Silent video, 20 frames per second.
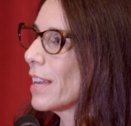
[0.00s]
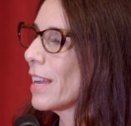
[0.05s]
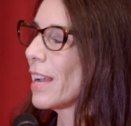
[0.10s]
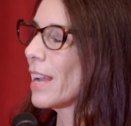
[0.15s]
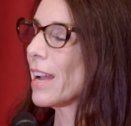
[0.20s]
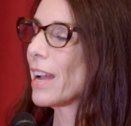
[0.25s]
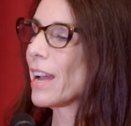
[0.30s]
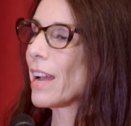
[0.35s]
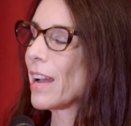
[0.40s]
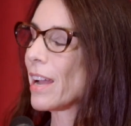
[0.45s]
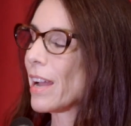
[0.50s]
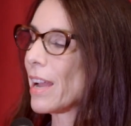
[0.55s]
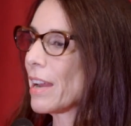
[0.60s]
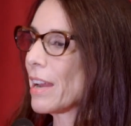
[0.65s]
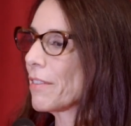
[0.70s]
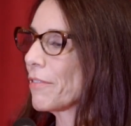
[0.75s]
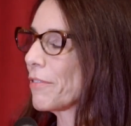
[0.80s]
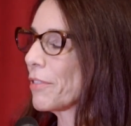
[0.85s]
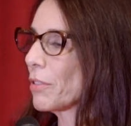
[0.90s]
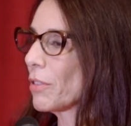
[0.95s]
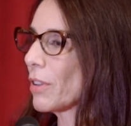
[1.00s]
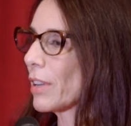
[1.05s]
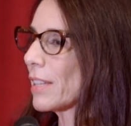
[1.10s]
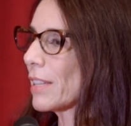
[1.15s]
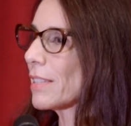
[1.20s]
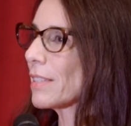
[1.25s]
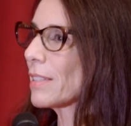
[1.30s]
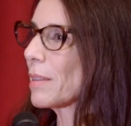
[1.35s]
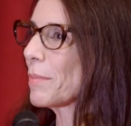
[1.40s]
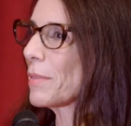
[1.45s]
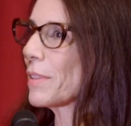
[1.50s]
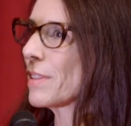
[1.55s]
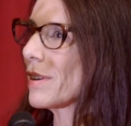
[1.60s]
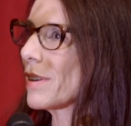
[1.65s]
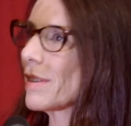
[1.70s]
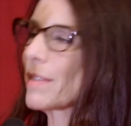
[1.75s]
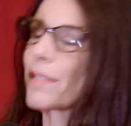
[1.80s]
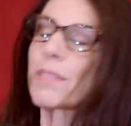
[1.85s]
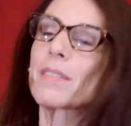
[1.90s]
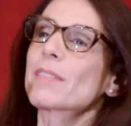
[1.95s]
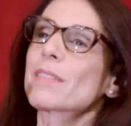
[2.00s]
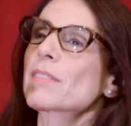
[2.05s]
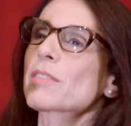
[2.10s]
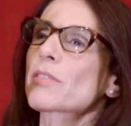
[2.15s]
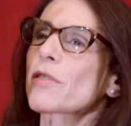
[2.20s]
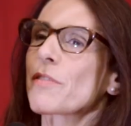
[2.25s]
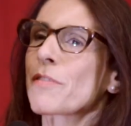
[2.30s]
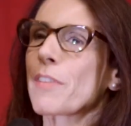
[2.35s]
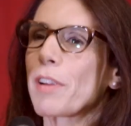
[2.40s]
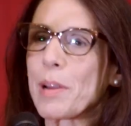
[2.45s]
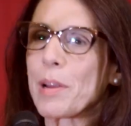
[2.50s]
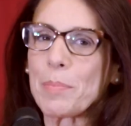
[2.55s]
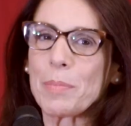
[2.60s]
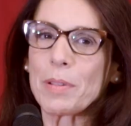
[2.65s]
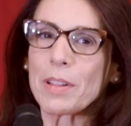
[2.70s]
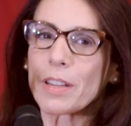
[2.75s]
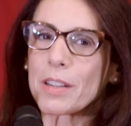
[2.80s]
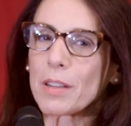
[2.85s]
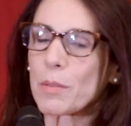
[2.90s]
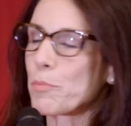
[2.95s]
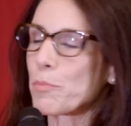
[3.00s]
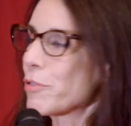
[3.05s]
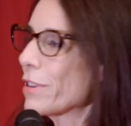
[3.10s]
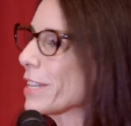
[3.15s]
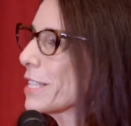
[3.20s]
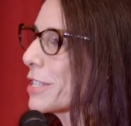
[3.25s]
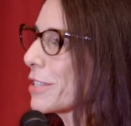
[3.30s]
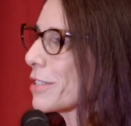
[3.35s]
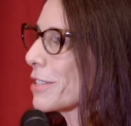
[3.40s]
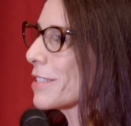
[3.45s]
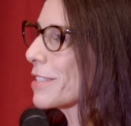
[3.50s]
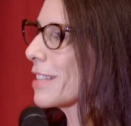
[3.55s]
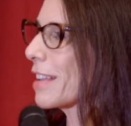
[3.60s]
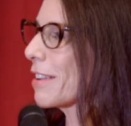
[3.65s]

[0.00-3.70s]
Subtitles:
And if you look at some of the sort of very political preachers,